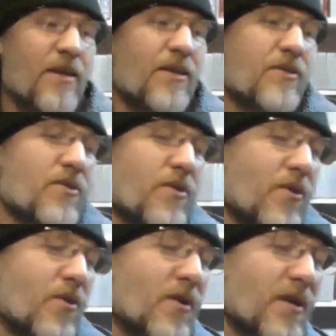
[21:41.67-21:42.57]

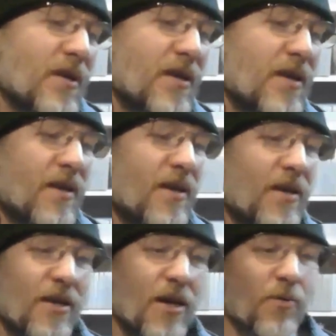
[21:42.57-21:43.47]
So
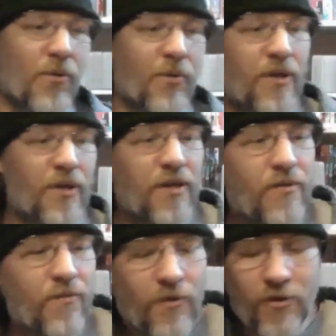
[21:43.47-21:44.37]
I want to read these
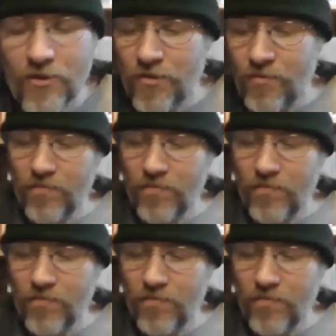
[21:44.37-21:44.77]
first.